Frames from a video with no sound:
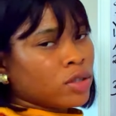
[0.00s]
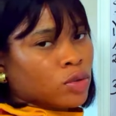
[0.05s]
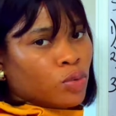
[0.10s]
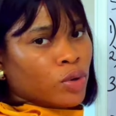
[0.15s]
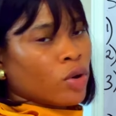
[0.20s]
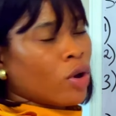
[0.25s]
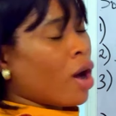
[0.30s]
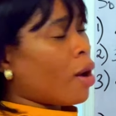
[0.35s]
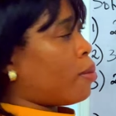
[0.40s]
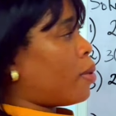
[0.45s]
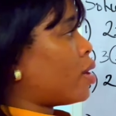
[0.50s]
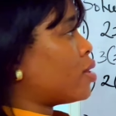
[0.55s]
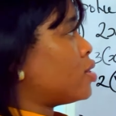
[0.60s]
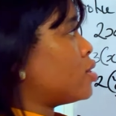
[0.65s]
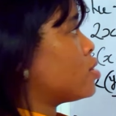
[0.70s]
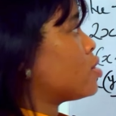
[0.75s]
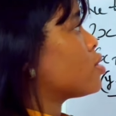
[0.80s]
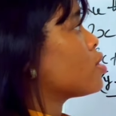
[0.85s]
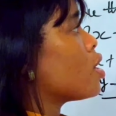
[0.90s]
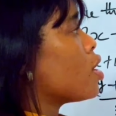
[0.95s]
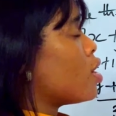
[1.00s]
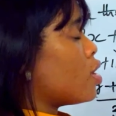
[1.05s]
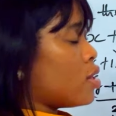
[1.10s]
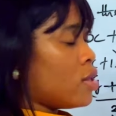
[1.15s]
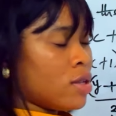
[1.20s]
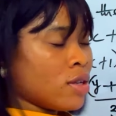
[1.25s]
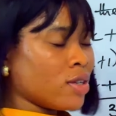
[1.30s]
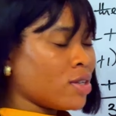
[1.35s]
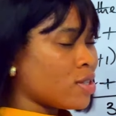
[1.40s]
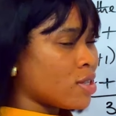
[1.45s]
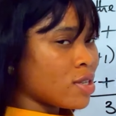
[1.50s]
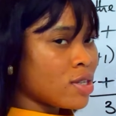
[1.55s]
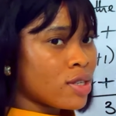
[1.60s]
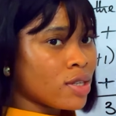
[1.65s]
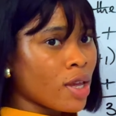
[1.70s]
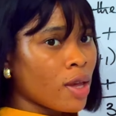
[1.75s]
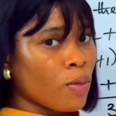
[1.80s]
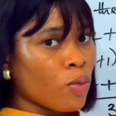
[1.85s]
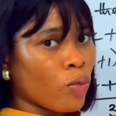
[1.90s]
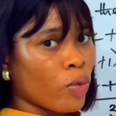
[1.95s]
do we go about this? It's the
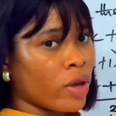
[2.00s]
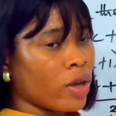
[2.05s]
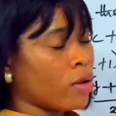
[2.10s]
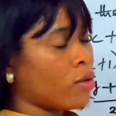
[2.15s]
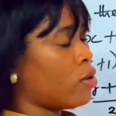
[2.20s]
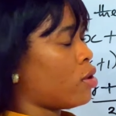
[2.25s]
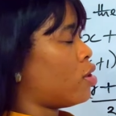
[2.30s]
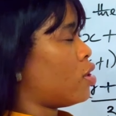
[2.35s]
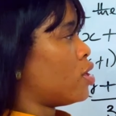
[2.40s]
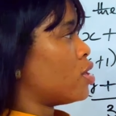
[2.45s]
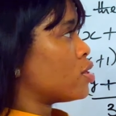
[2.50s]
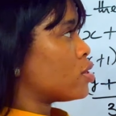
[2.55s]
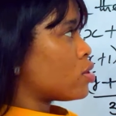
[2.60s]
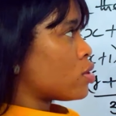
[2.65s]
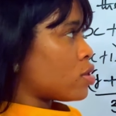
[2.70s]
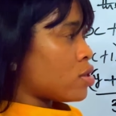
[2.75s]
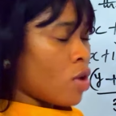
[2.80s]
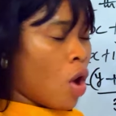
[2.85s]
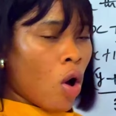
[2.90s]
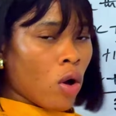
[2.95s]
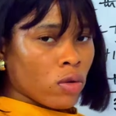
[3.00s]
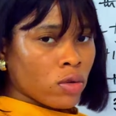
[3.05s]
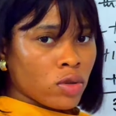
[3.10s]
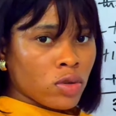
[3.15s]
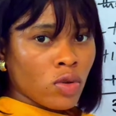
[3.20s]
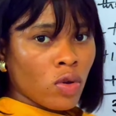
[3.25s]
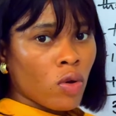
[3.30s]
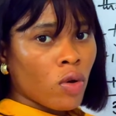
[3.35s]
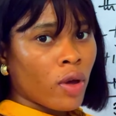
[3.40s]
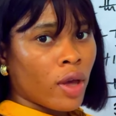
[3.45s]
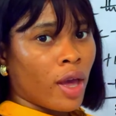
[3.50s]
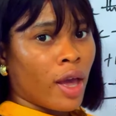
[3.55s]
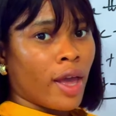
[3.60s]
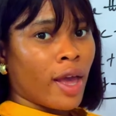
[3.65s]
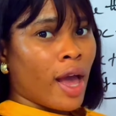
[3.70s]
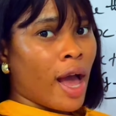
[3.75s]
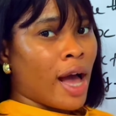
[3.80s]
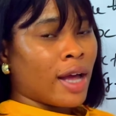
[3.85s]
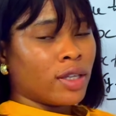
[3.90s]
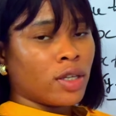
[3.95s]
same way. It's also
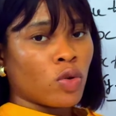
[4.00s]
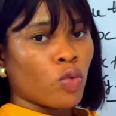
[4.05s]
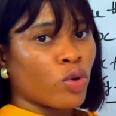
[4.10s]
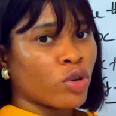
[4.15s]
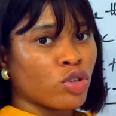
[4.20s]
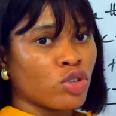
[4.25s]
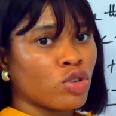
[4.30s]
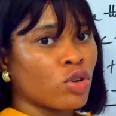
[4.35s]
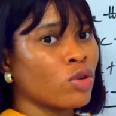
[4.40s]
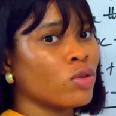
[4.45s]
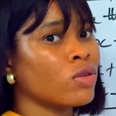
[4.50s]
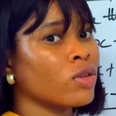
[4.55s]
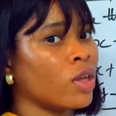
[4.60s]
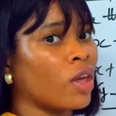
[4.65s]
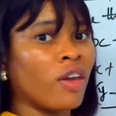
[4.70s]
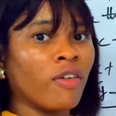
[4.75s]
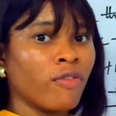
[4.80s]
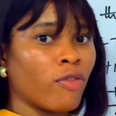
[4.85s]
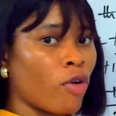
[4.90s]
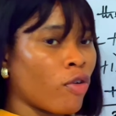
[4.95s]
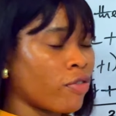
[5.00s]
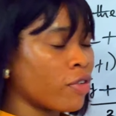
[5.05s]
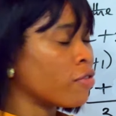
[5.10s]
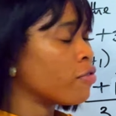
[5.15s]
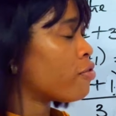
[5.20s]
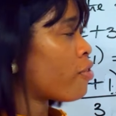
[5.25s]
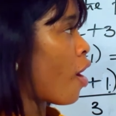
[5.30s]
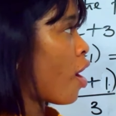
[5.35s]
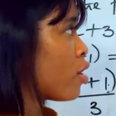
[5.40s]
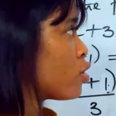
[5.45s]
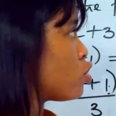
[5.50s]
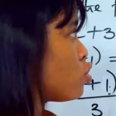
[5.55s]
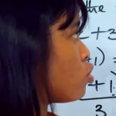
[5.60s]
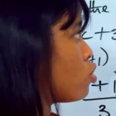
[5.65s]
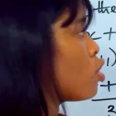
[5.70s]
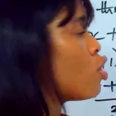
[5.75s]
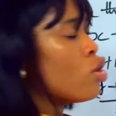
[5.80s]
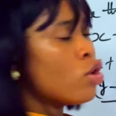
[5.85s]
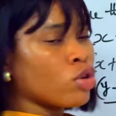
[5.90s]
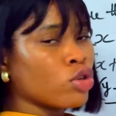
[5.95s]
an equation involving
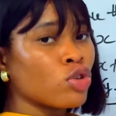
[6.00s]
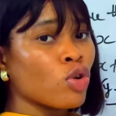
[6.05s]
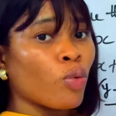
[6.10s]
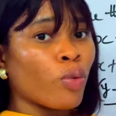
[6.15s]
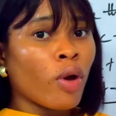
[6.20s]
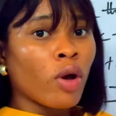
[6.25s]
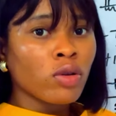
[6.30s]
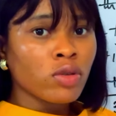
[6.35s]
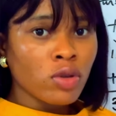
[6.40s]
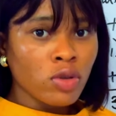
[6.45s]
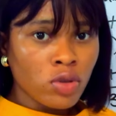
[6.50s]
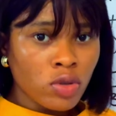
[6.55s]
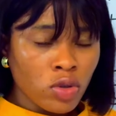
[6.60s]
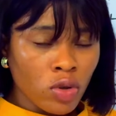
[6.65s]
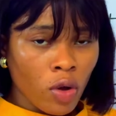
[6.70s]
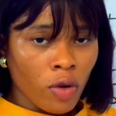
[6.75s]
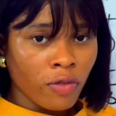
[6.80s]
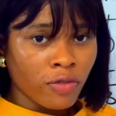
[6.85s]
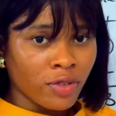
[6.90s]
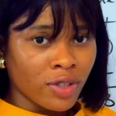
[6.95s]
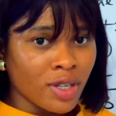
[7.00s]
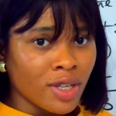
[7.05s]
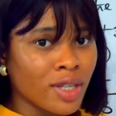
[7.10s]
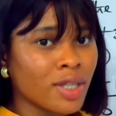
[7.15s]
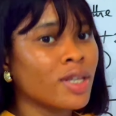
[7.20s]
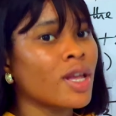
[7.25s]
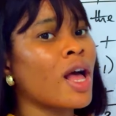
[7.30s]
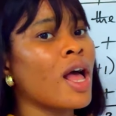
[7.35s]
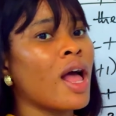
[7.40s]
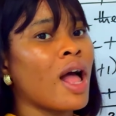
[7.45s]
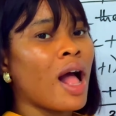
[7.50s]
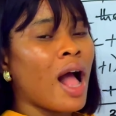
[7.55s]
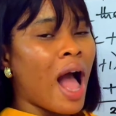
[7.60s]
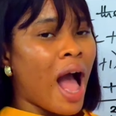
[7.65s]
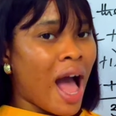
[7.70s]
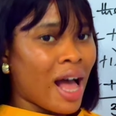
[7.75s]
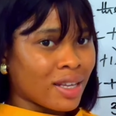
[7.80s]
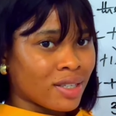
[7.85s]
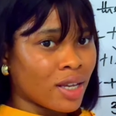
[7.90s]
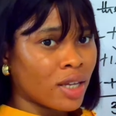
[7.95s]
fraction. So we also solve this
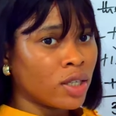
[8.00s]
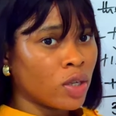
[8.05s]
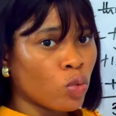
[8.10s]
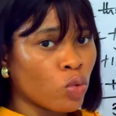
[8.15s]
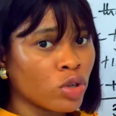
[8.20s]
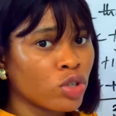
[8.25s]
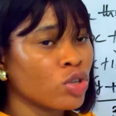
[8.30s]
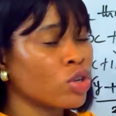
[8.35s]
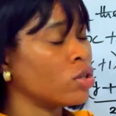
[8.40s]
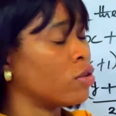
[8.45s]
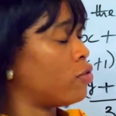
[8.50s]
as an equation